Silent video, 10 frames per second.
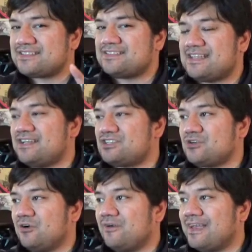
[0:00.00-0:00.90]

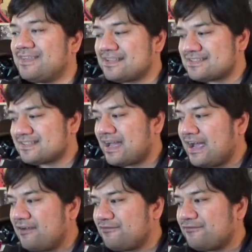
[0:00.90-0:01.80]
intentional and that's
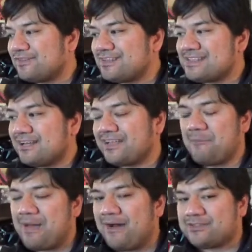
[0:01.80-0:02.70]
kind of the
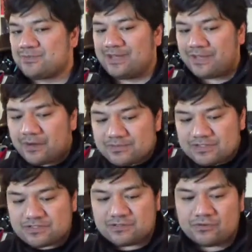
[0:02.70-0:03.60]
delicate balance when it comes
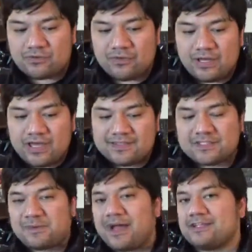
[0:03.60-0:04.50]
to the
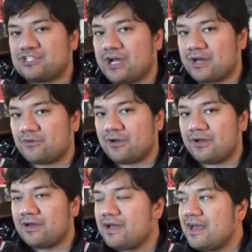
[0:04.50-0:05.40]
spy
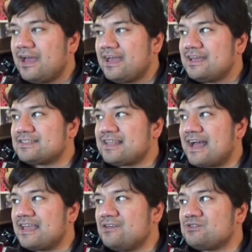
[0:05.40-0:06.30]
genre is
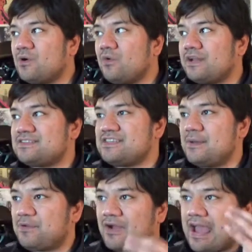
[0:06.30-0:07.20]
that you don't want to
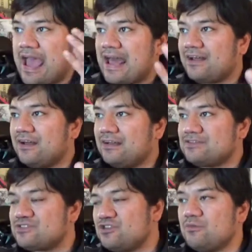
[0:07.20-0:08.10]
tip your hat
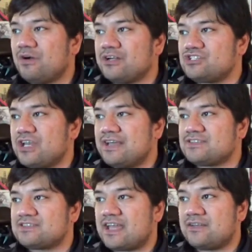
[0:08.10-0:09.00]
too much as
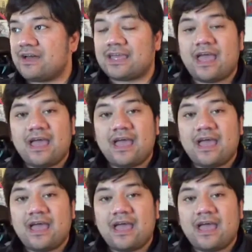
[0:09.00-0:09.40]
to saying like